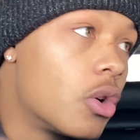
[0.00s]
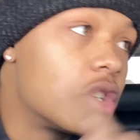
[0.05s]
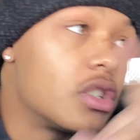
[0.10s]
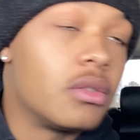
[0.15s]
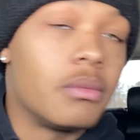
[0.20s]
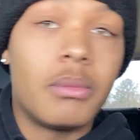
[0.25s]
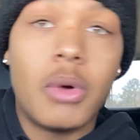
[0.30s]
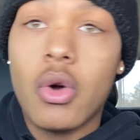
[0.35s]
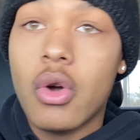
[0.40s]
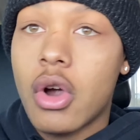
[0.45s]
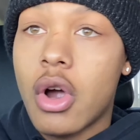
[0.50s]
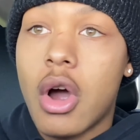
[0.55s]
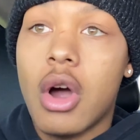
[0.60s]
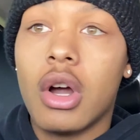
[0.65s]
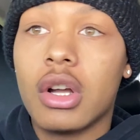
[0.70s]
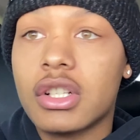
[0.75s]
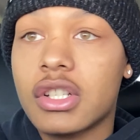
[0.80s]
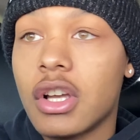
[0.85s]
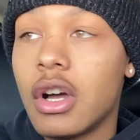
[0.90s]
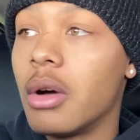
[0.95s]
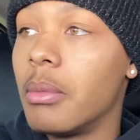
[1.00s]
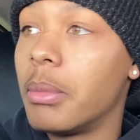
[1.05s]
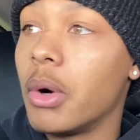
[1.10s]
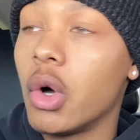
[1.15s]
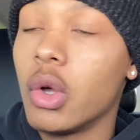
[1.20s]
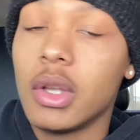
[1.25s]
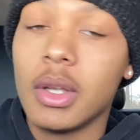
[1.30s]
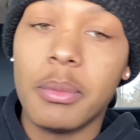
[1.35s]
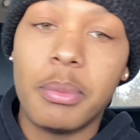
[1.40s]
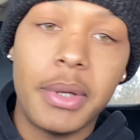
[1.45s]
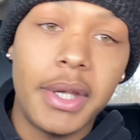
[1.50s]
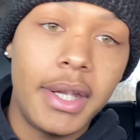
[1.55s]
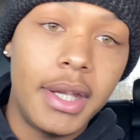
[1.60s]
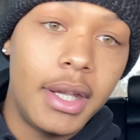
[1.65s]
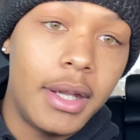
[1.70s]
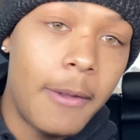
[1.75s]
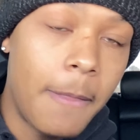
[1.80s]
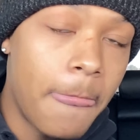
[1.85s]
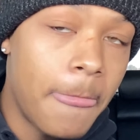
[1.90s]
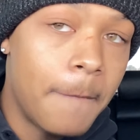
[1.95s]
Because the more cars come bowling
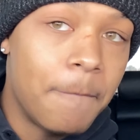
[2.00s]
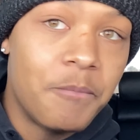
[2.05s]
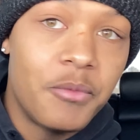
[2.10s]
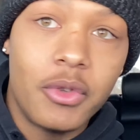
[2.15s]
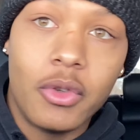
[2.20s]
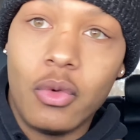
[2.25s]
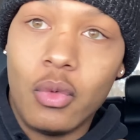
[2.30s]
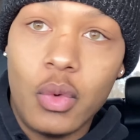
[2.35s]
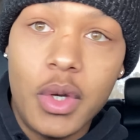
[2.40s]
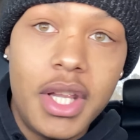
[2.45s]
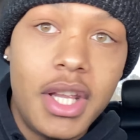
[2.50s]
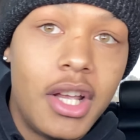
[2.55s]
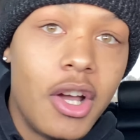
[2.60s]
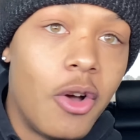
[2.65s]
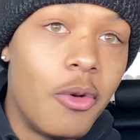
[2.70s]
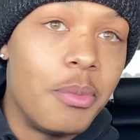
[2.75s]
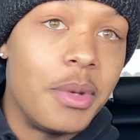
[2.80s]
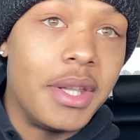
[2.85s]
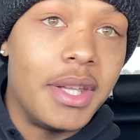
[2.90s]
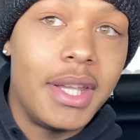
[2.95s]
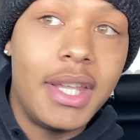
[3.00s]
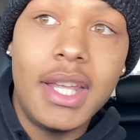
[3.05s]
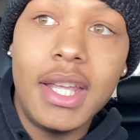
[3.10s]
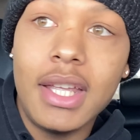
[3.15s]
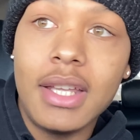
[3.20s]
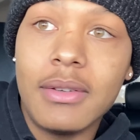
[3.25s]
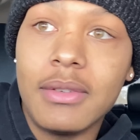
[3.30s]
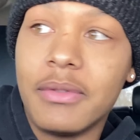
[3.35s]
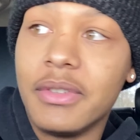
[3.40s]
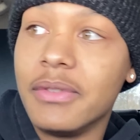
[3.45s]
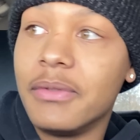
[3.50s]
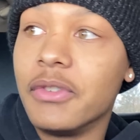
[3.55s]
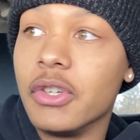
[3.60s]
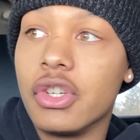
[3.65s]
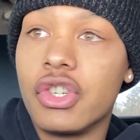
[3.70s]
pin, we gonna be hit for